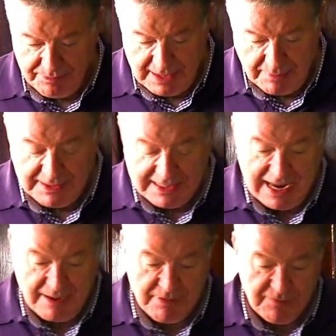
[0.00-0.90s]
and
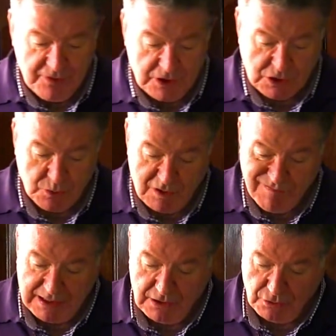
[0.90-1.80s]
became a virtual
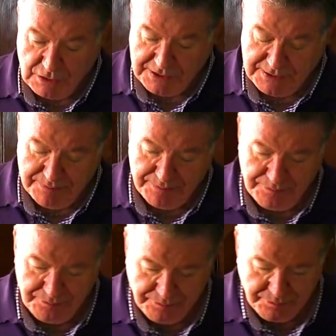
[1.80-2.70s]
recluse.
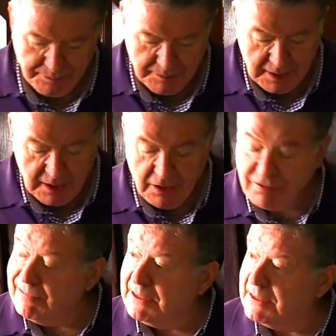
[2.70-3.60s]

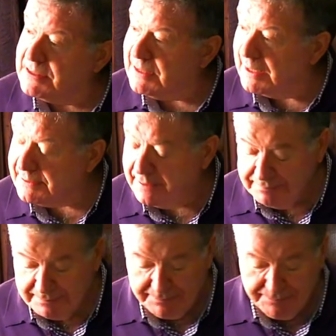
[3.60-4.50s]
3 years later,
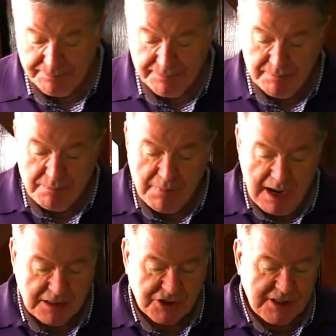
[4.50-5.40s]

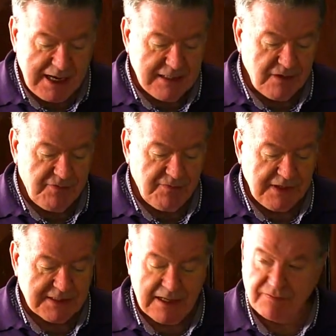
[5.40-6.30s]
March
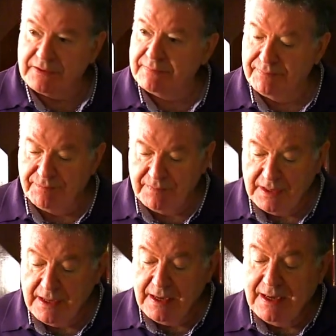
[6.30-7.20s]
1957,
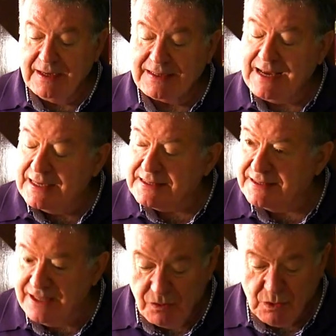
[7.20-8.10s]

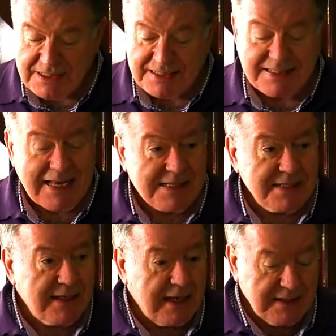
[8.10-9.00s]
Kastner was
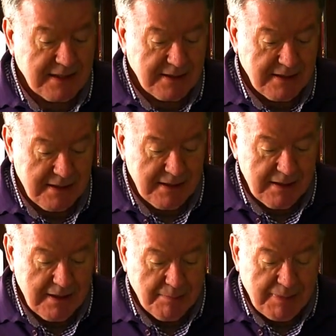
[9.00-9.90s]
assassinated
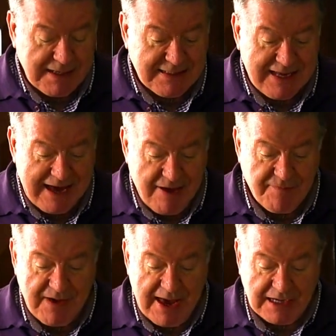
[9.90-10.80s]
by
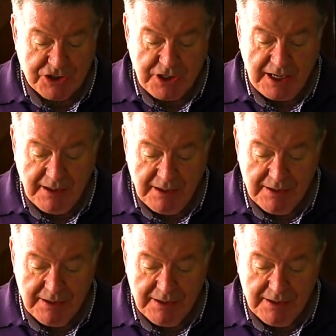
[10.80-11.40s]
Ze'ev Eckstein,